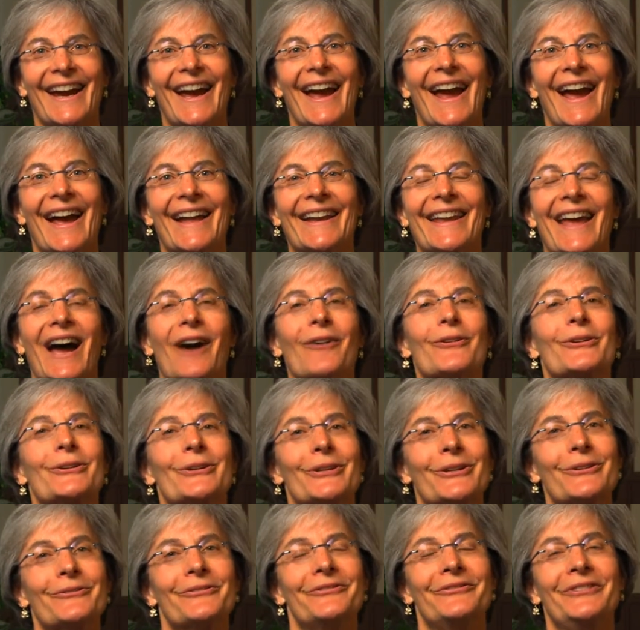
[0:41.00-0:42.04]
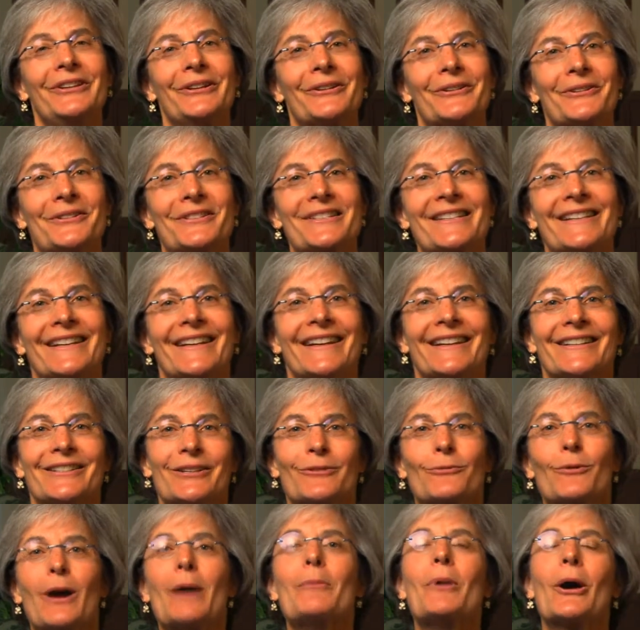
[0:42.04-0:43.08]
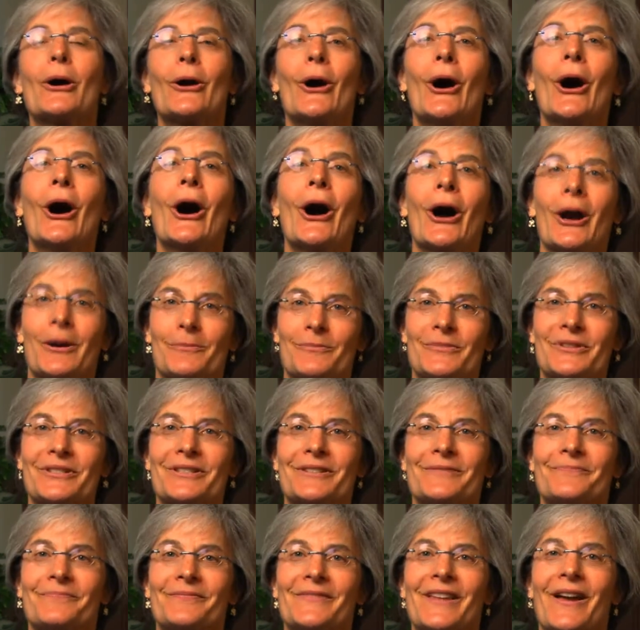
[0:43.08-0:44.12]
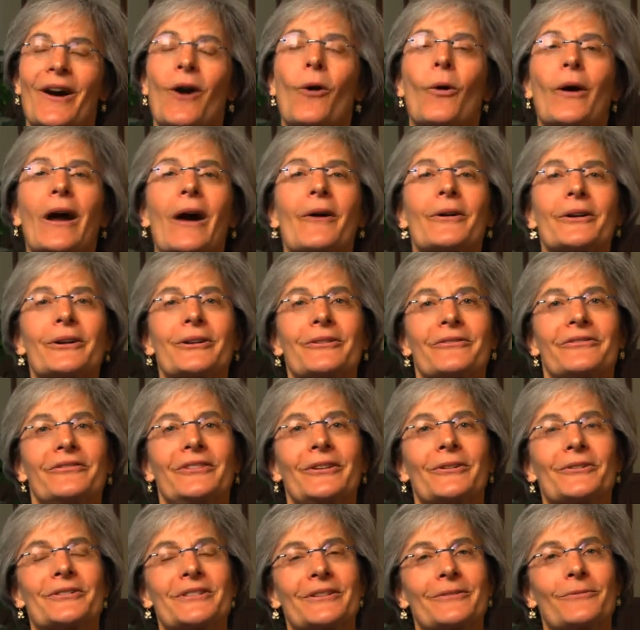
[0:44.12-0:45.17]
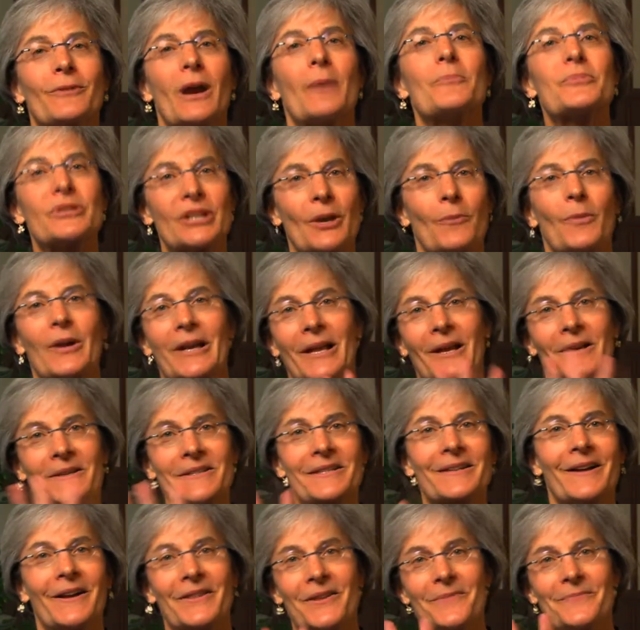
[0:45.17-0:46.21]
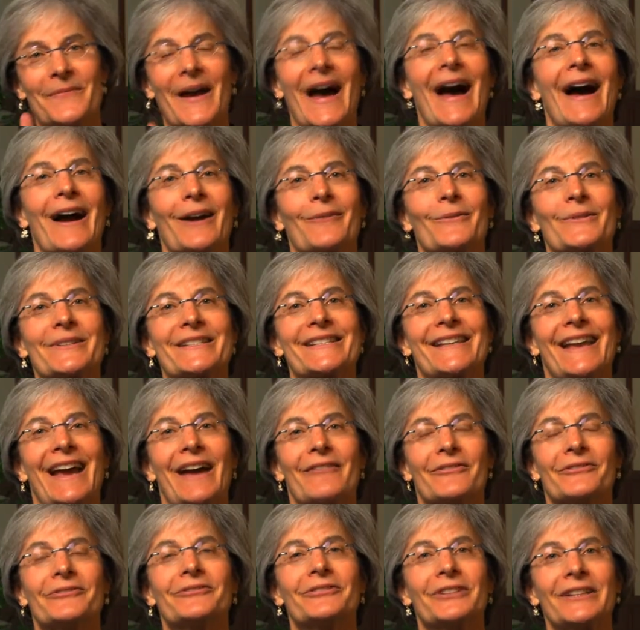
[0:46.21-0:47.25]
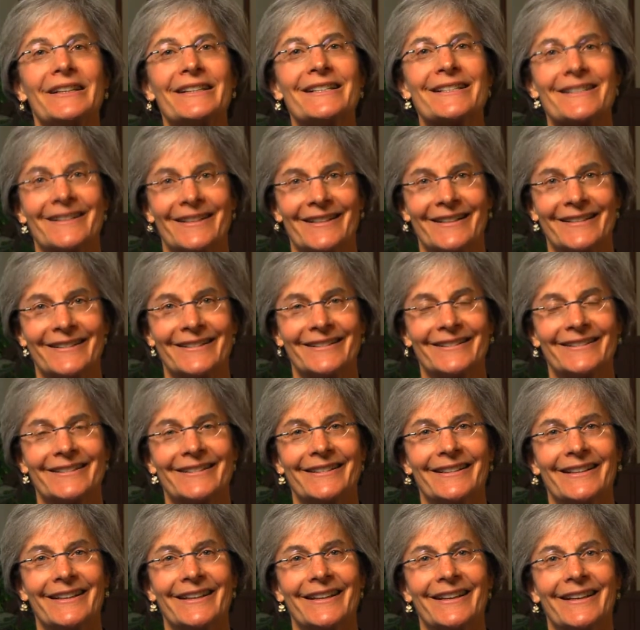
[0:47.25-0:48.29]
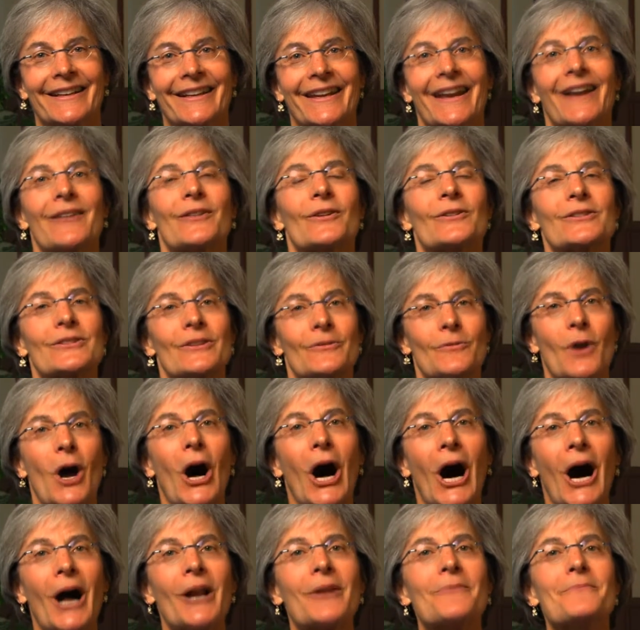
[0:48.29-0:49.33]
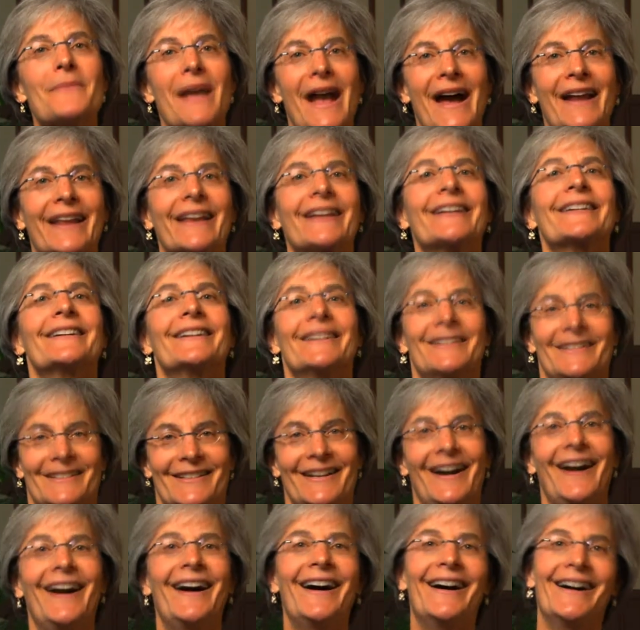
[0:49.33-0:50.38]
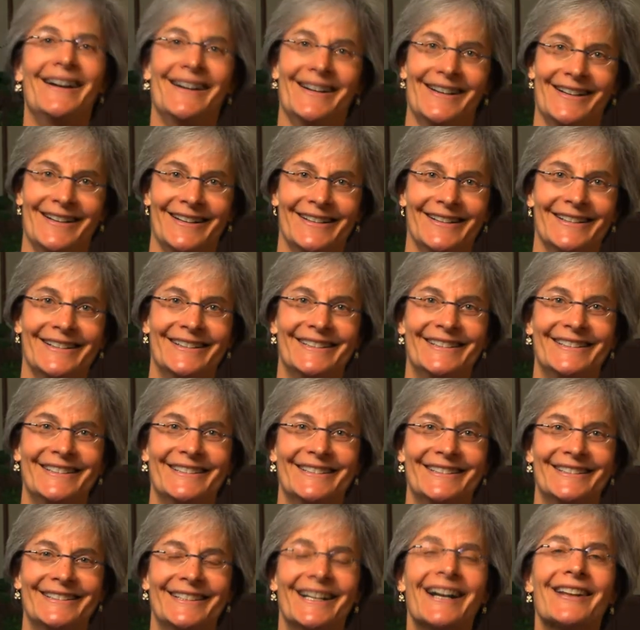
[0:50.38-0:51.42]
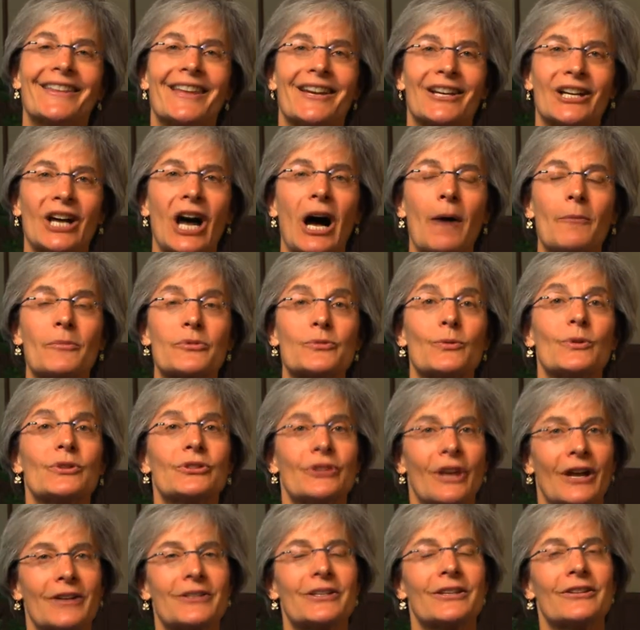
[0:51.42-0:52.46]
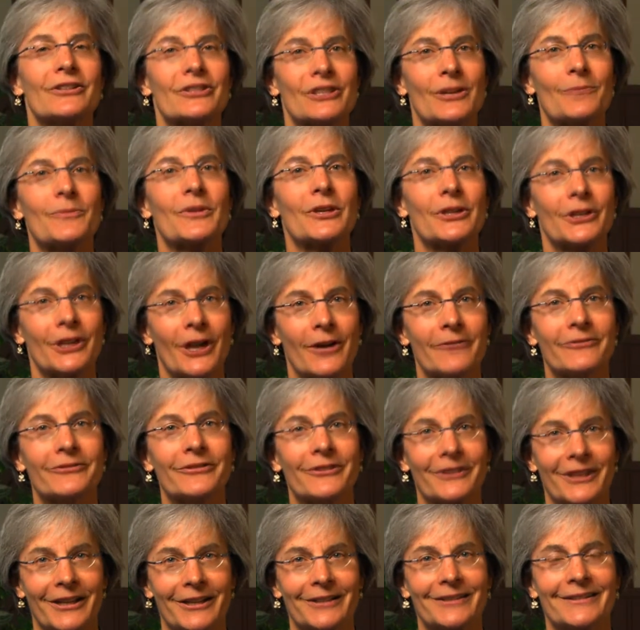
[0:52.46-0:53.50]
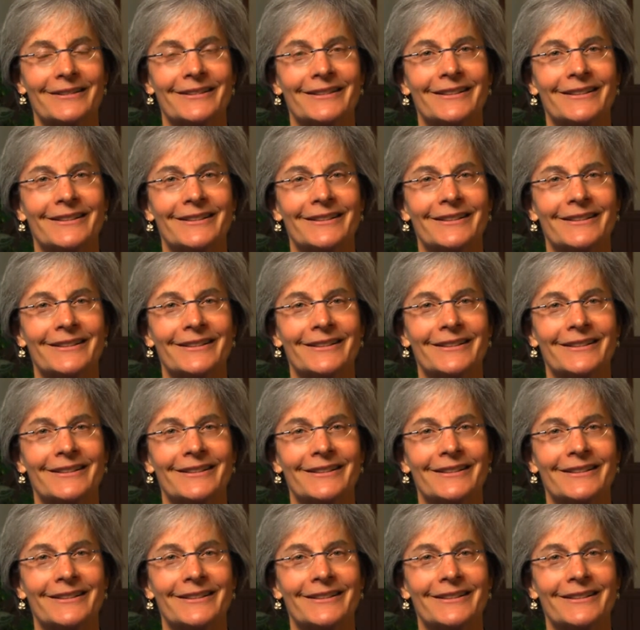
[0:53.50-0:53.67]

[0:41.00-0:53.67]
and how good it feels to rub our arms, or how good it feels to rub someone else on the back once they have fleece on. There's an automatic ah that comes with touching something comforting.